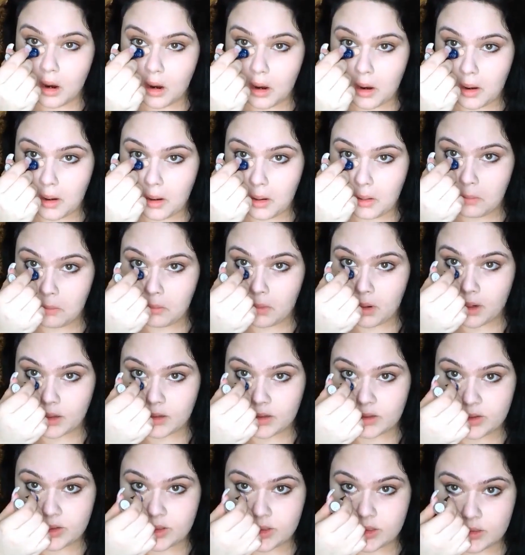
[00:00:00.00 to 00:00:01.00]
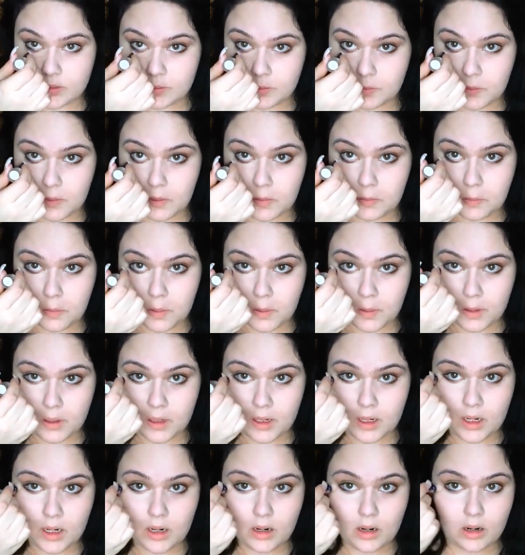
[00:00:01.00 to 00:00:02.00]
And you just
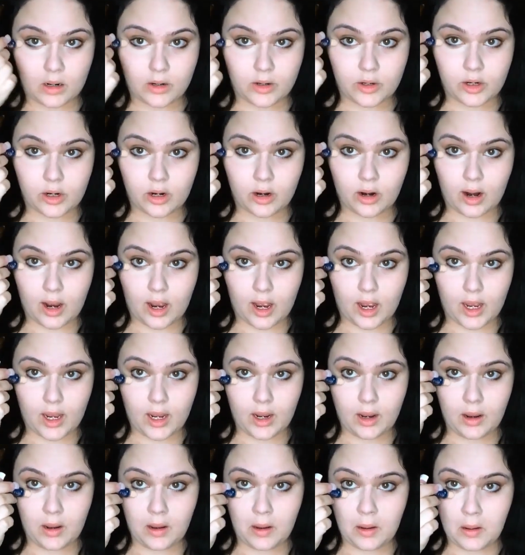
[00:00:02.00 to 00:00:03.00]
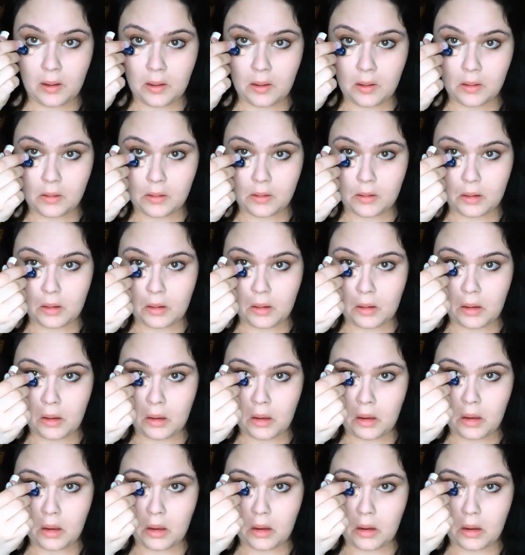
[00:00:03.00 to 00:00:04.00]
put it under your eye
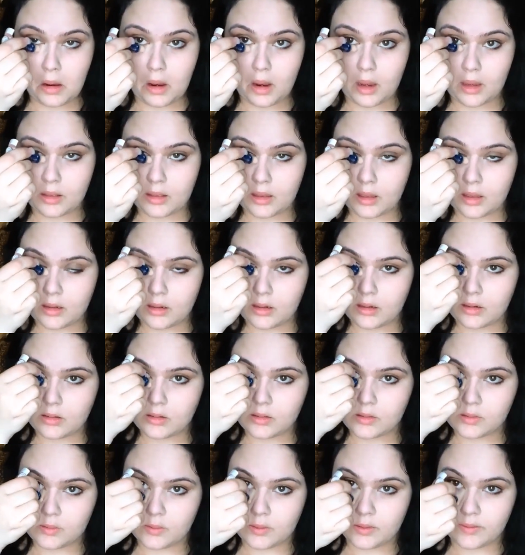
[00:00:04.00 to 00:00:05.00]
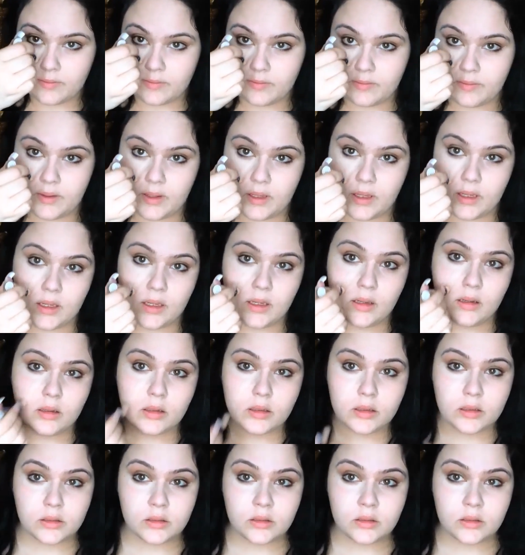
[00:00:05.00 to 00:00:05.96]
and then do a V,